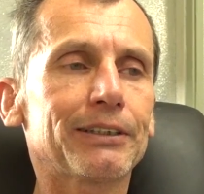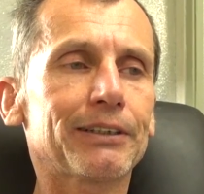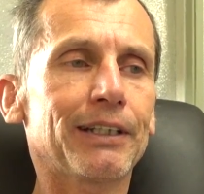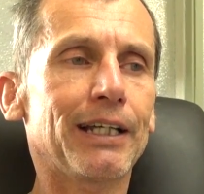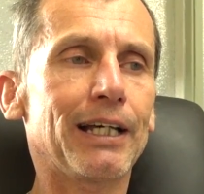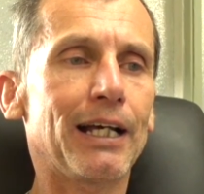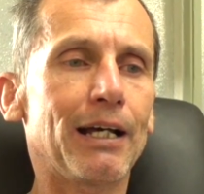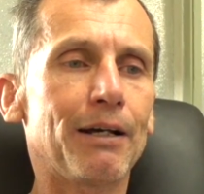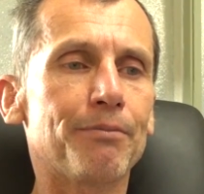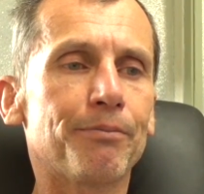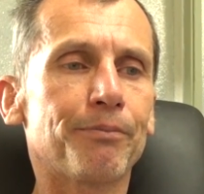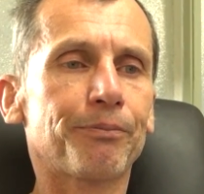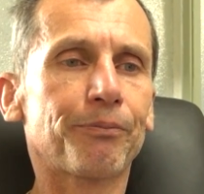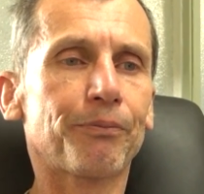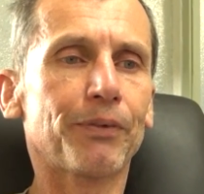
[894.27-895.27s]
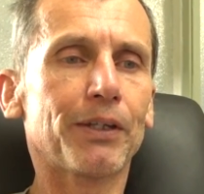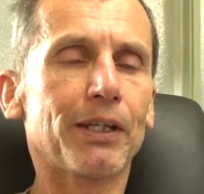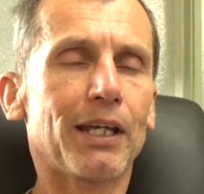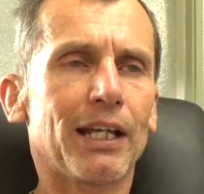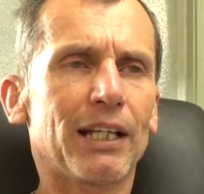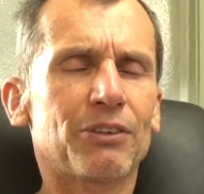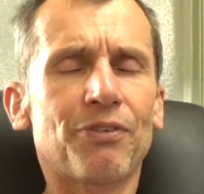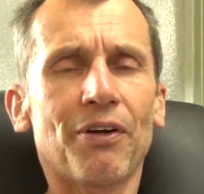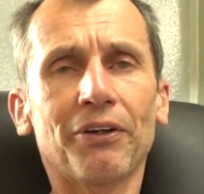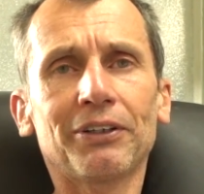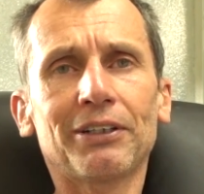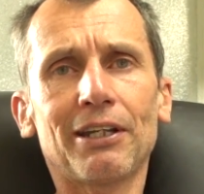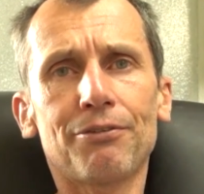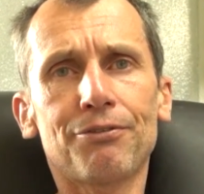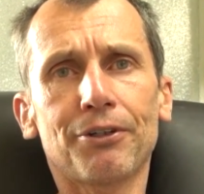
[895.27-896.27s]
It's very
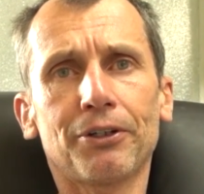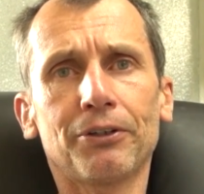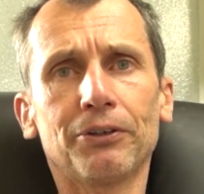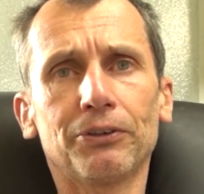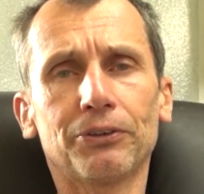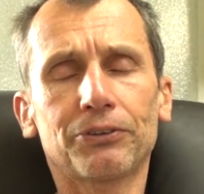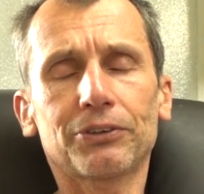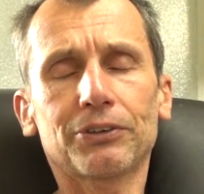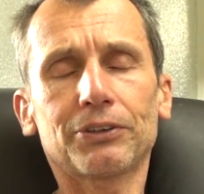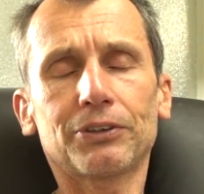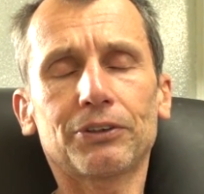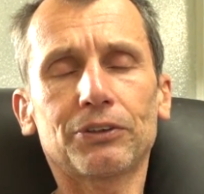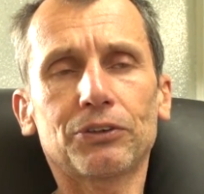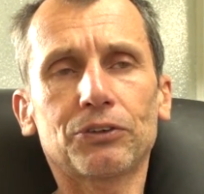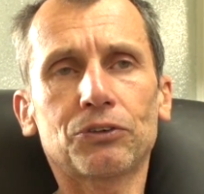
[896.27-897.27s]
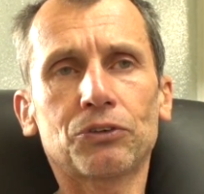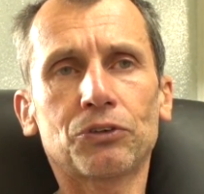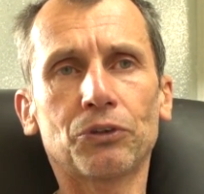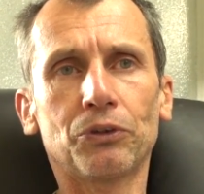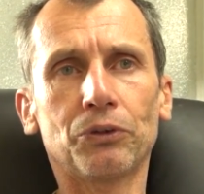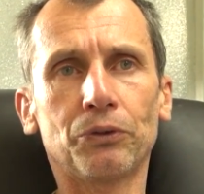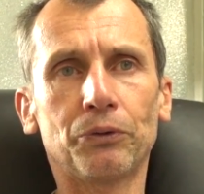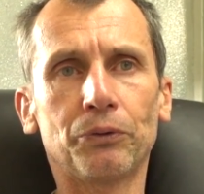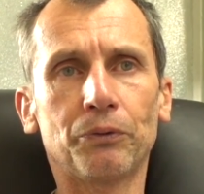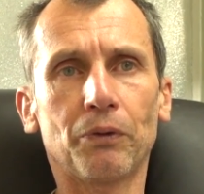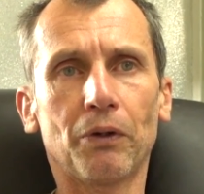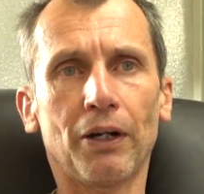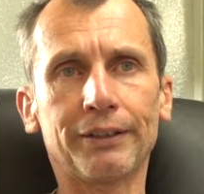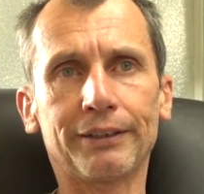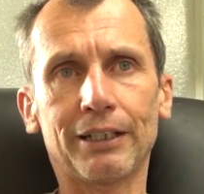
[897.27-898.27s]
difficult to
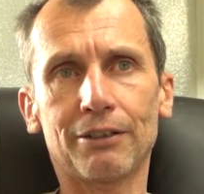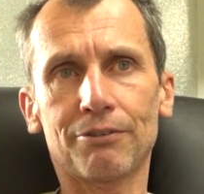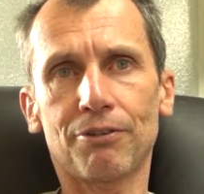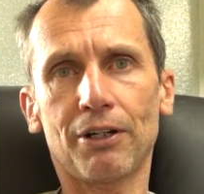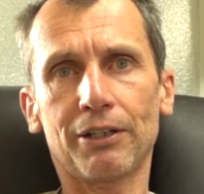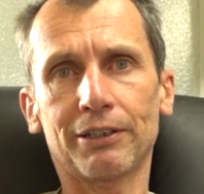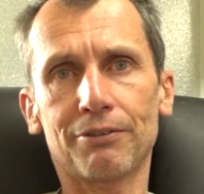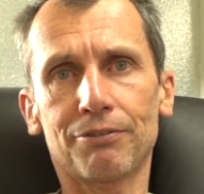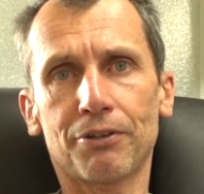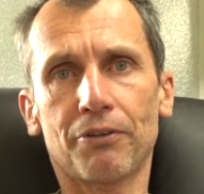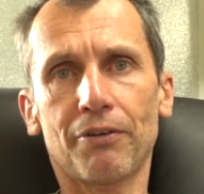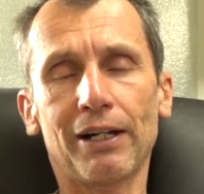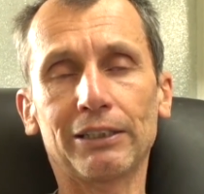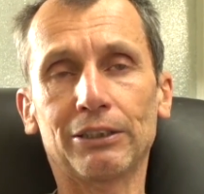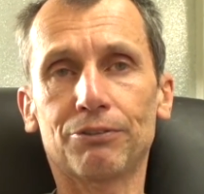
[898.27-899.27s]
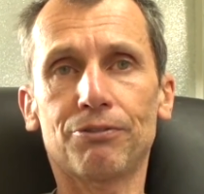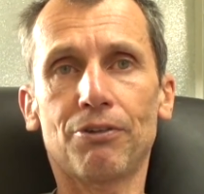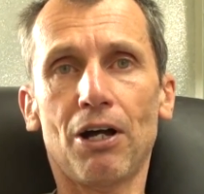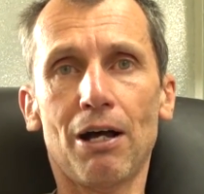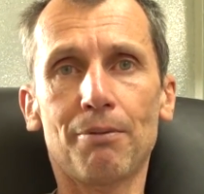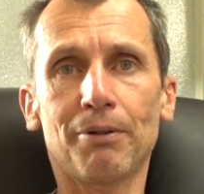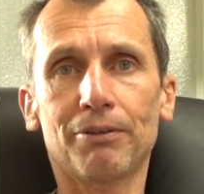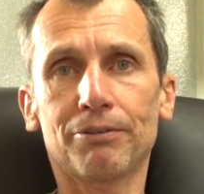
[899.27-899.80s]
identify different grades of fiber